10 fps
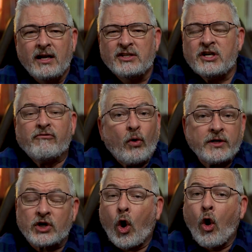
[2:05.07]
She
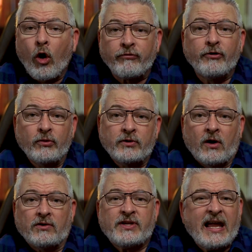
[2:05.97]
avoids all phone
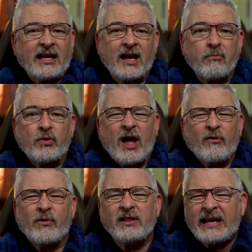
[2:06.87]
calls, hanging up
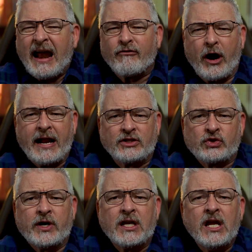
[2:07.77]
without really ever
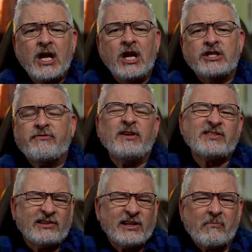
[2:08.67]
answering. She
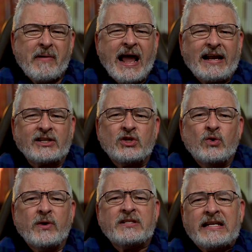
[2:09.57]
feels a little manic
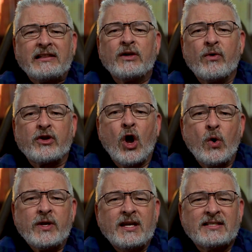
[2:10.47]
too when dealing with
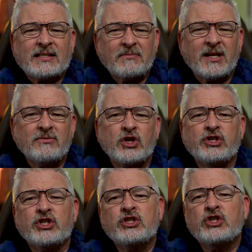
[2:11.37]
Cody, as sometimes
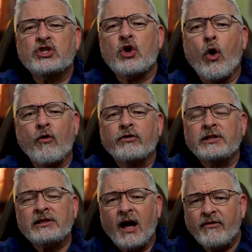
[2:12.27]
she's just
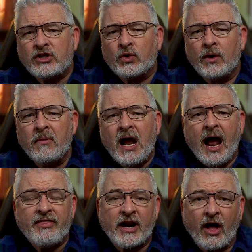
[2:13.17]
overly loving to him,
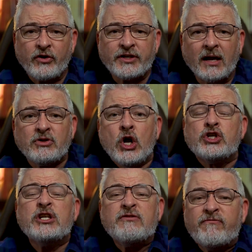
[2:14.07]
and then other times
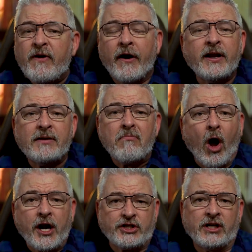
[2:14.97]
she's very
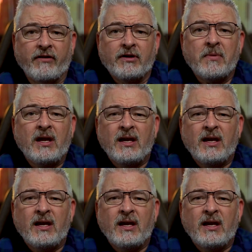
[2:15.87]
admonishing of him.